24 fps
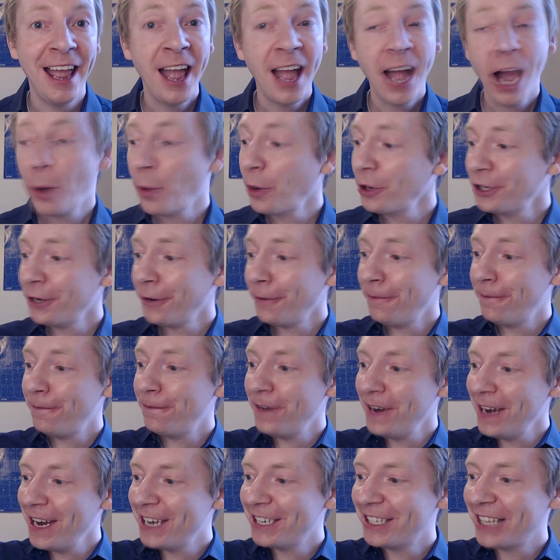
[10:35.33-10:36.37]
And once you're
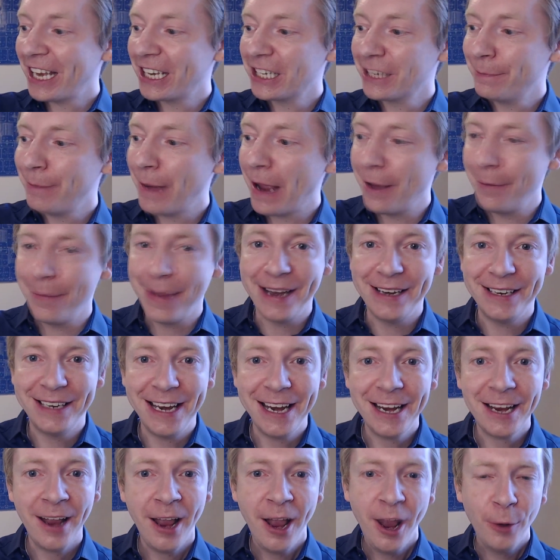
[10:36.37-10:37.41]
finished
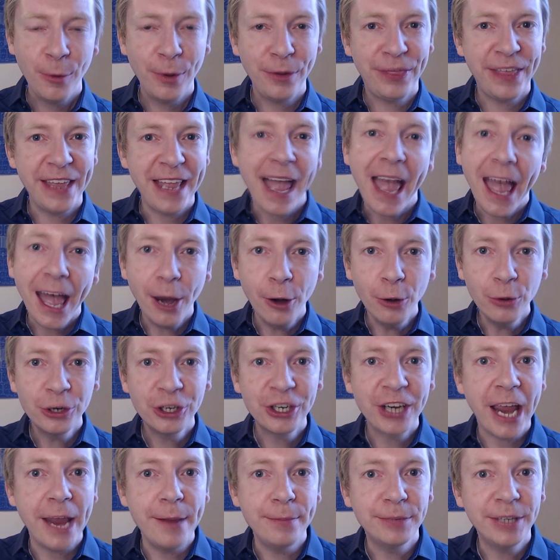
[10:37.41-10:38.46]
experimenting with the
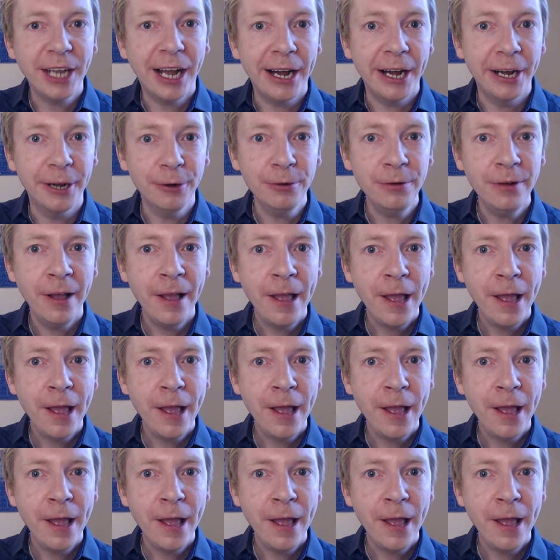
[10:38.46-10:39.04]
L-shaped tile,